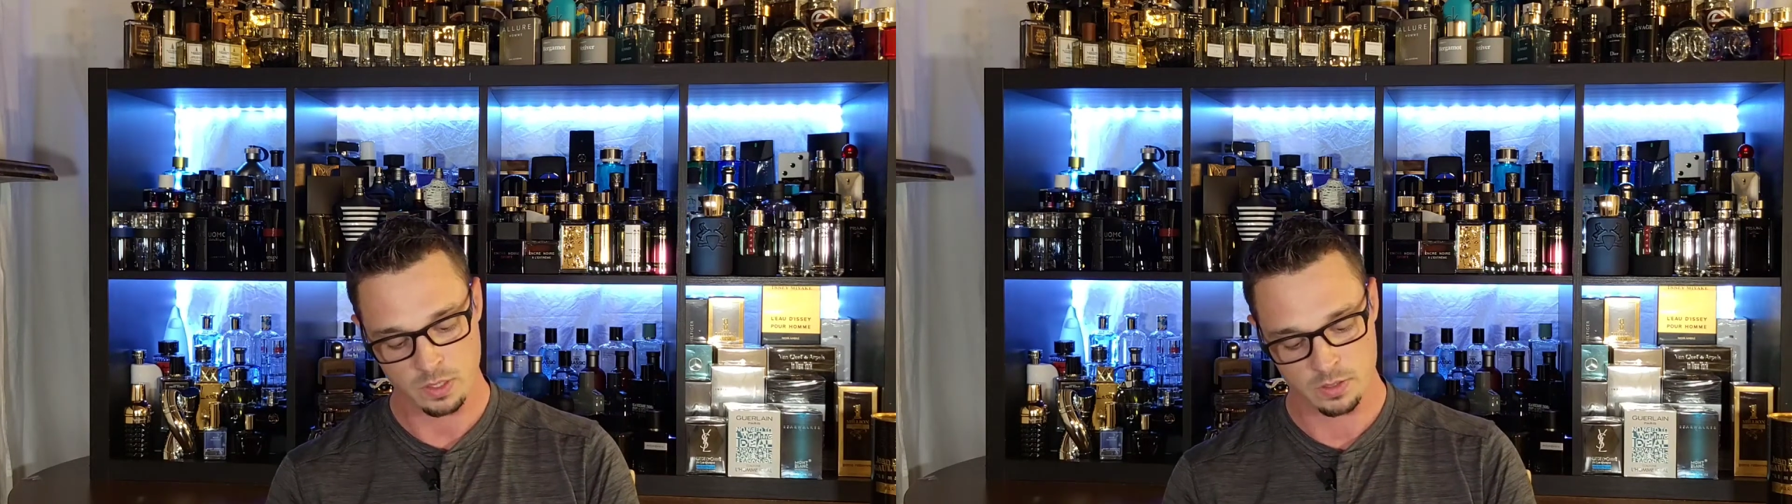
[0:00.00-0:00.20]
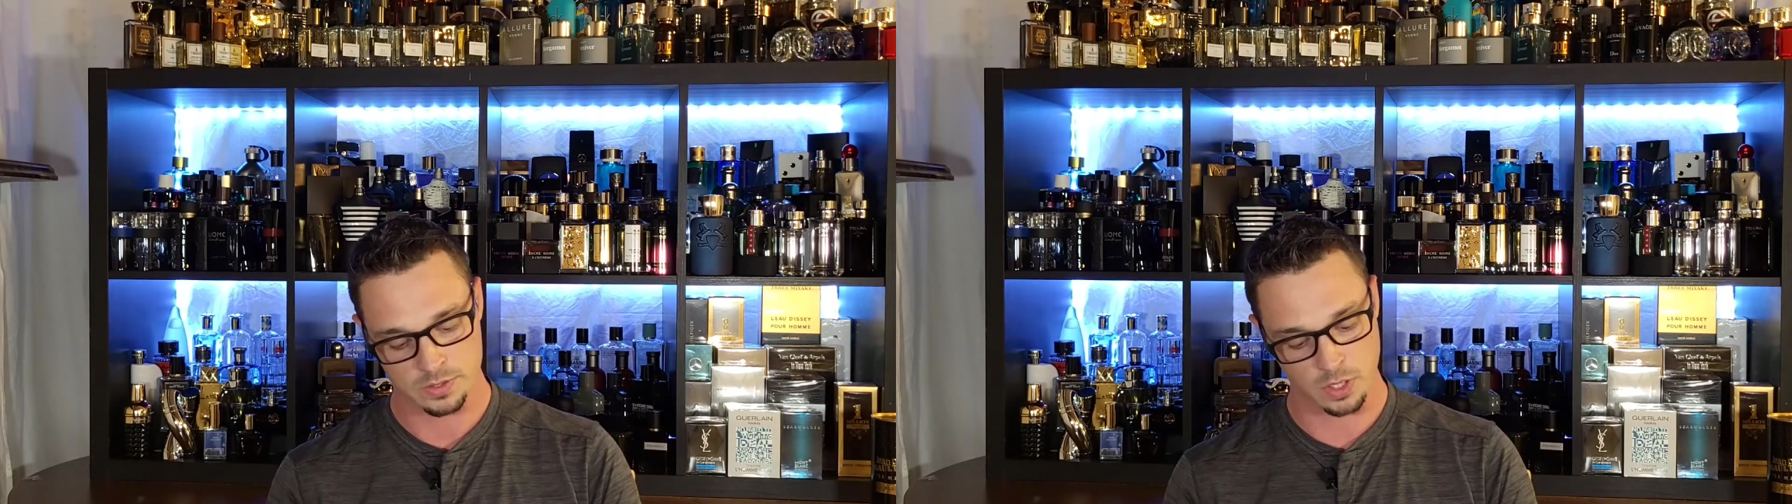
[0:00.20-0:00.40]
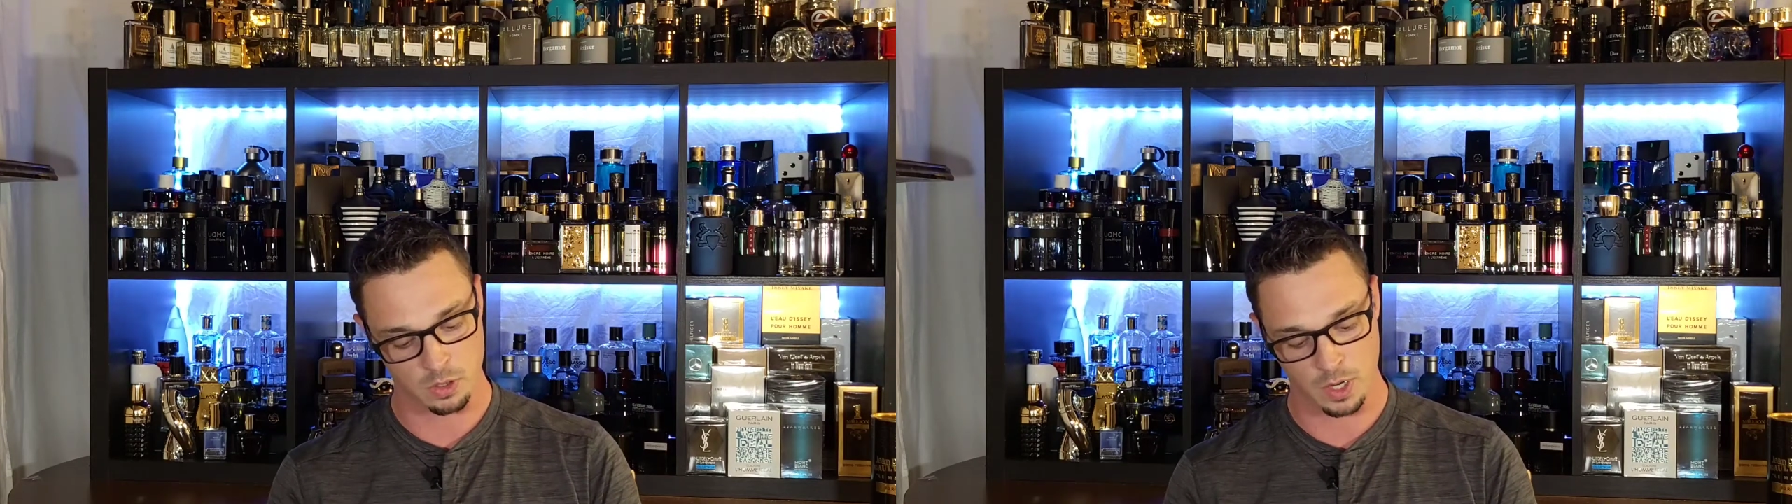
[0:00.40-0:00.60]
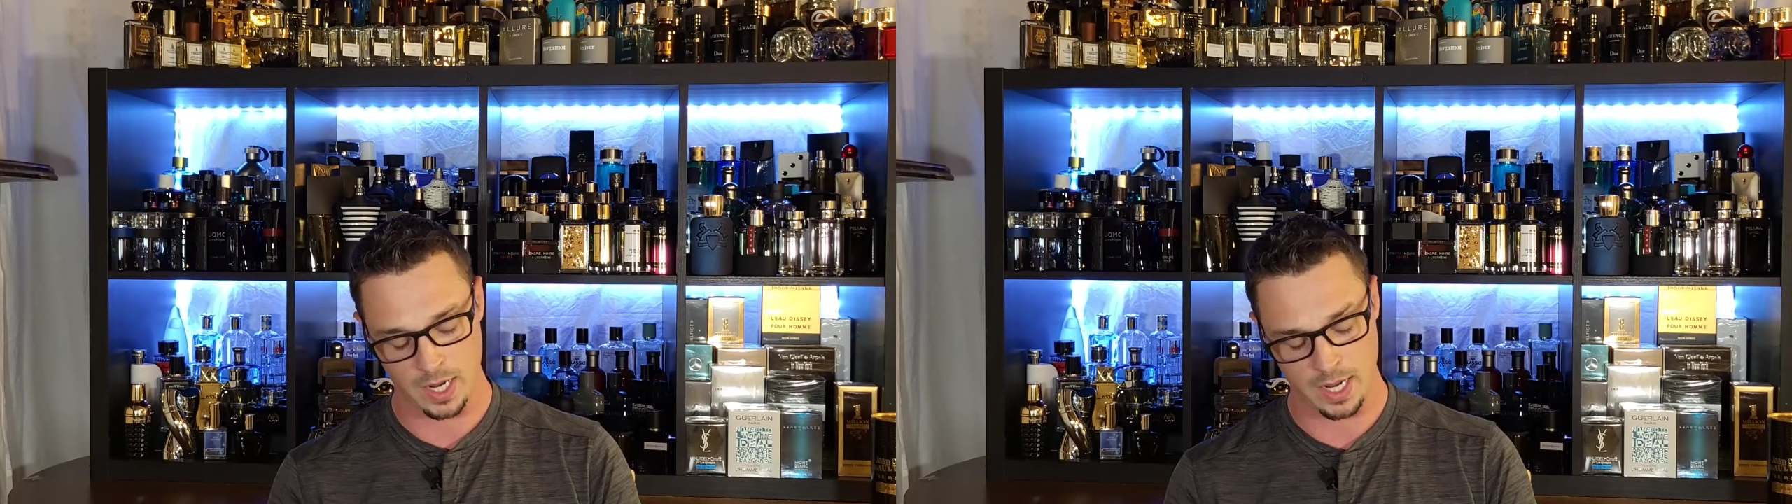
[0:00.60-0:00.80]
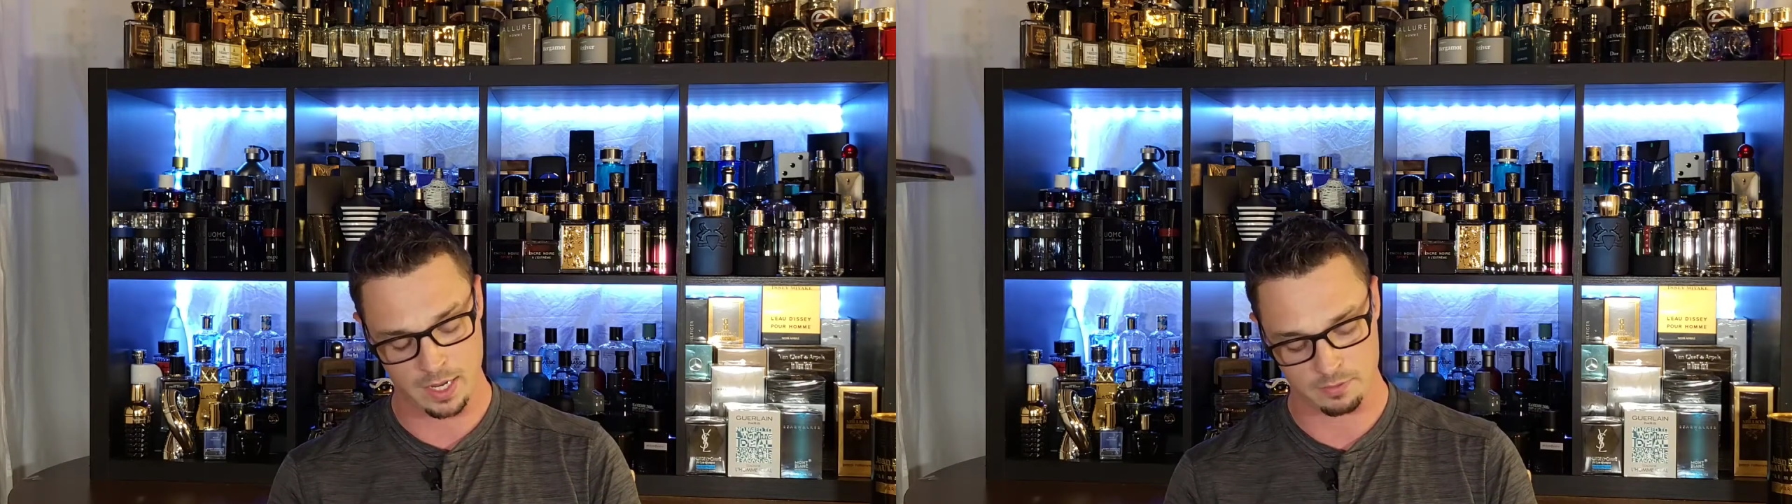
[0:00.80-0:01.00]
so i
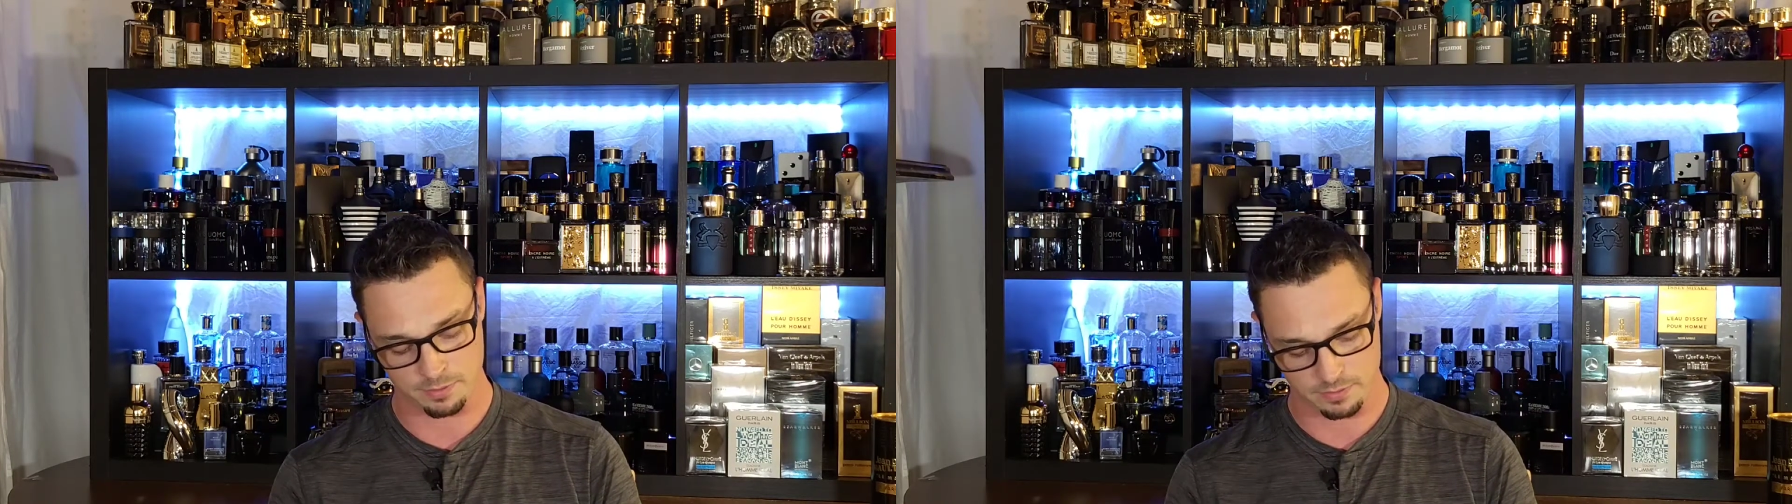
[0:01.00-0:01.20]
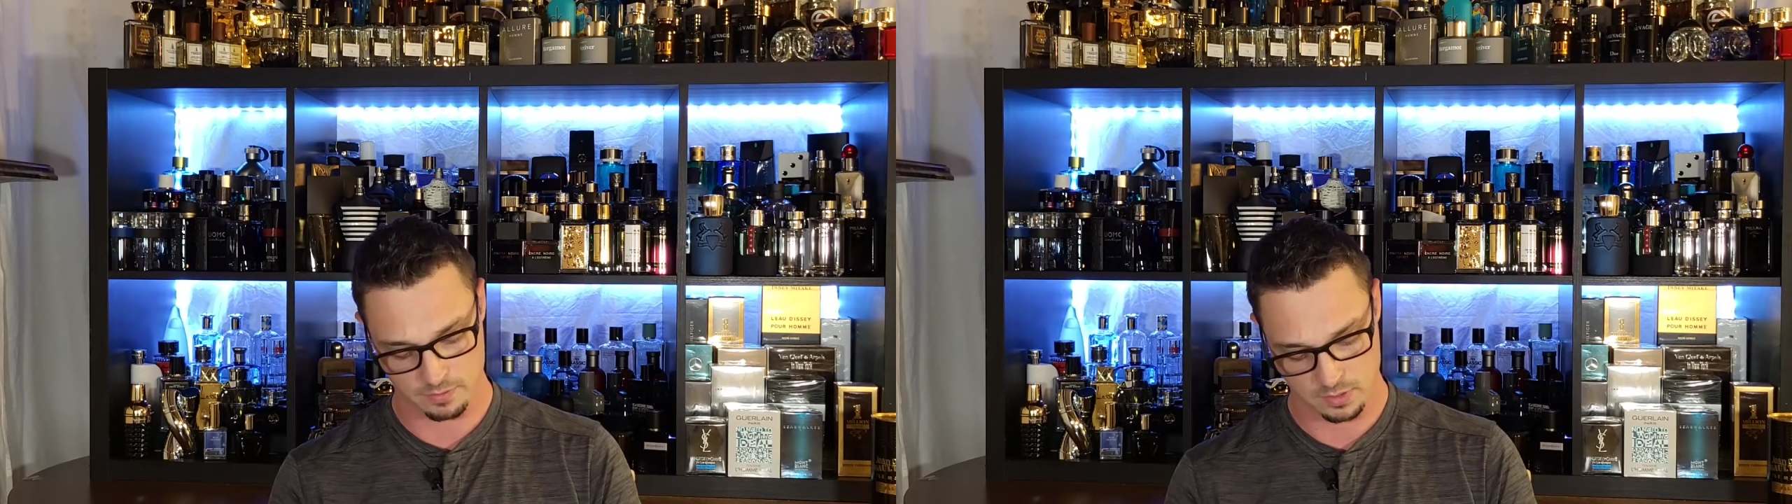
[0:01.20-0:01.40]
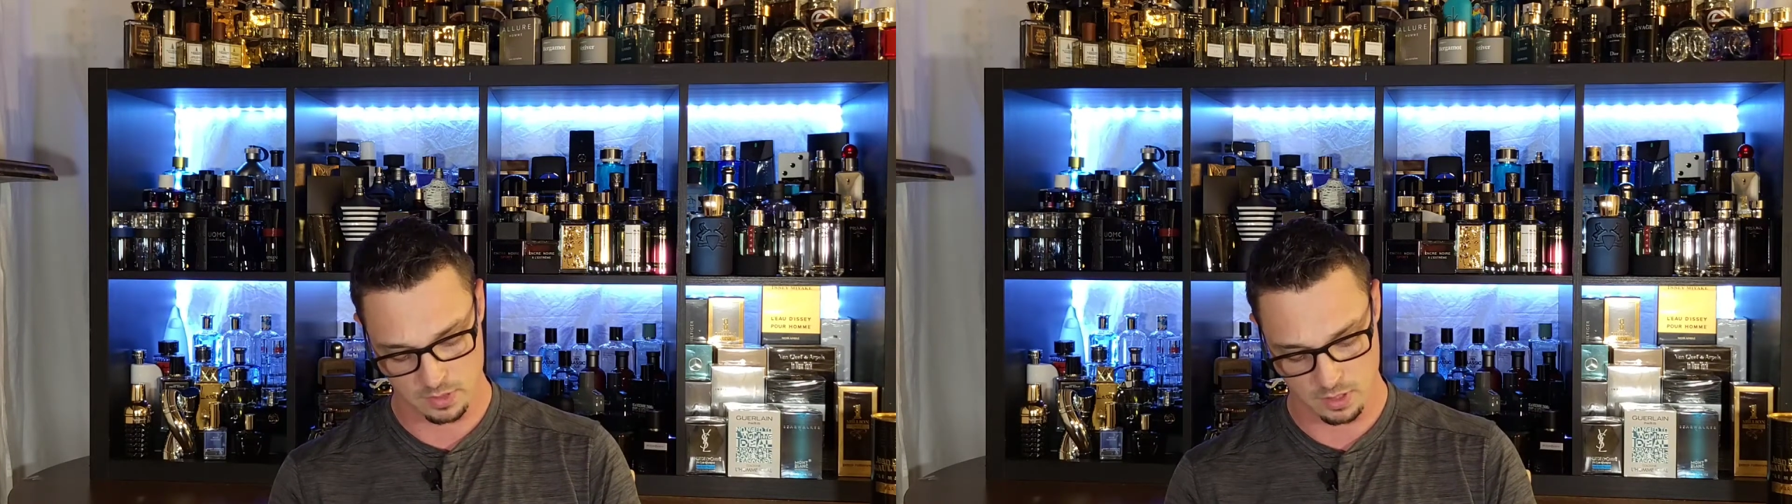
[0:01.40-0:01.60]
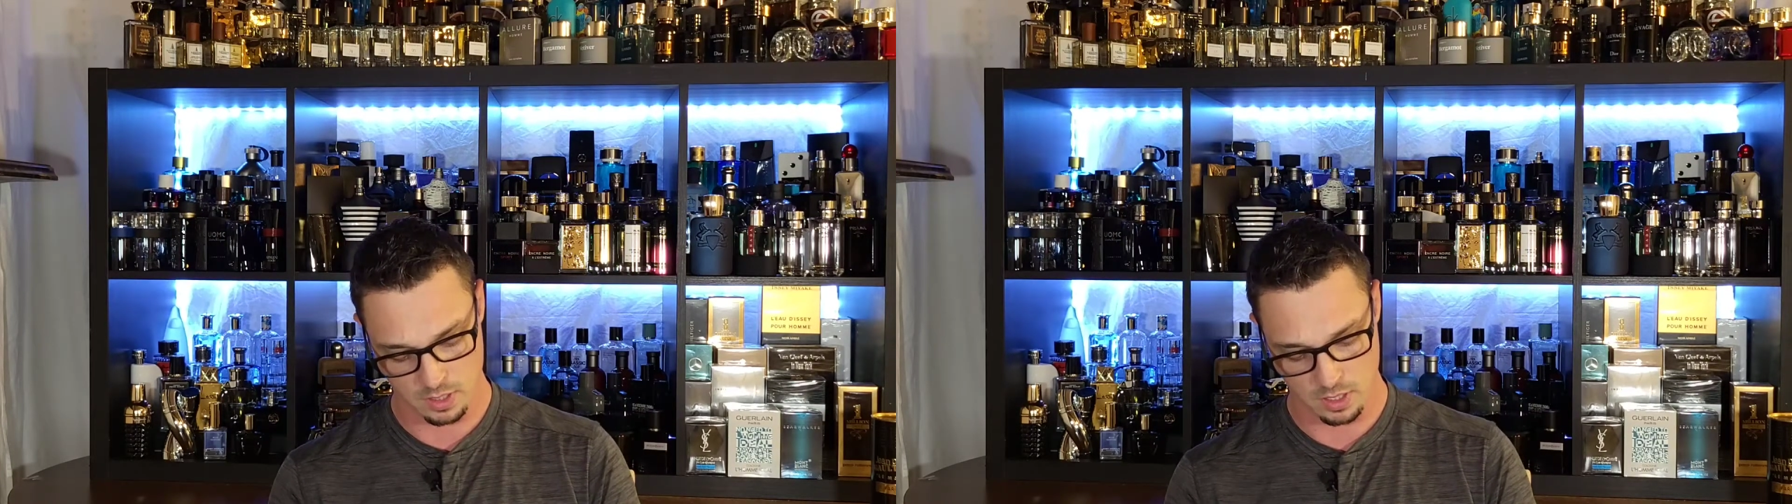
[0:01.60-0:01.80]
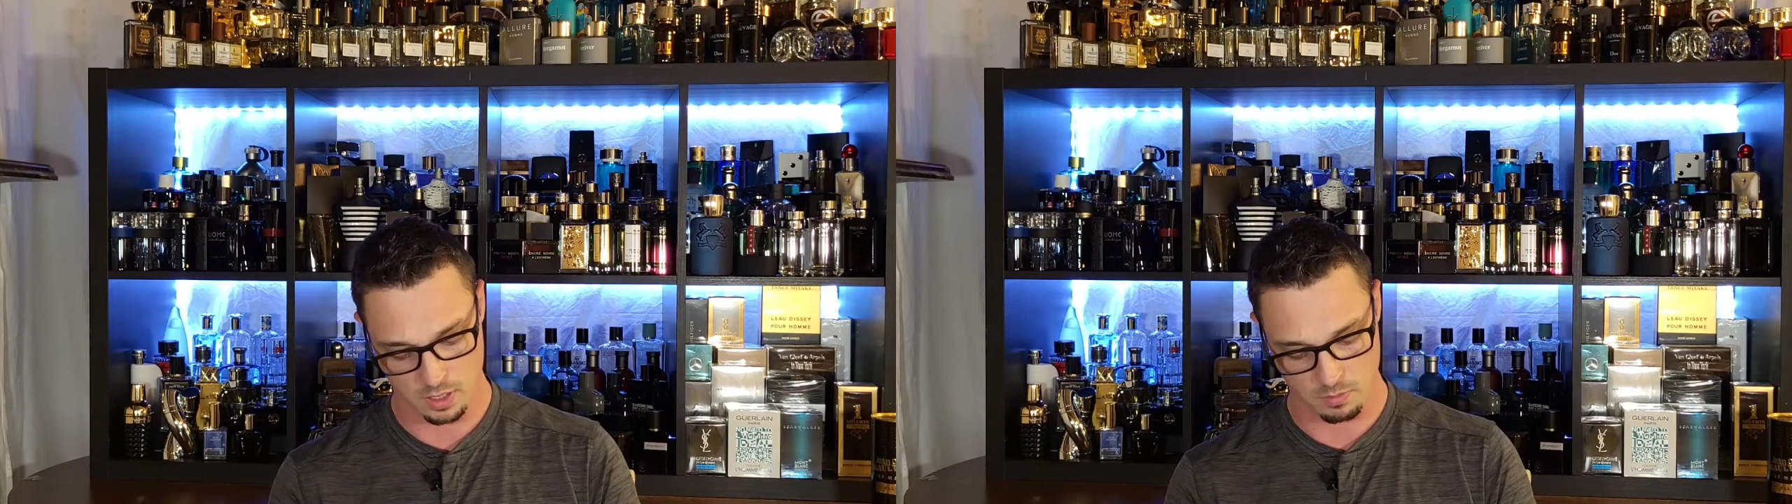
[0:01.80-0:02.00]
have uh,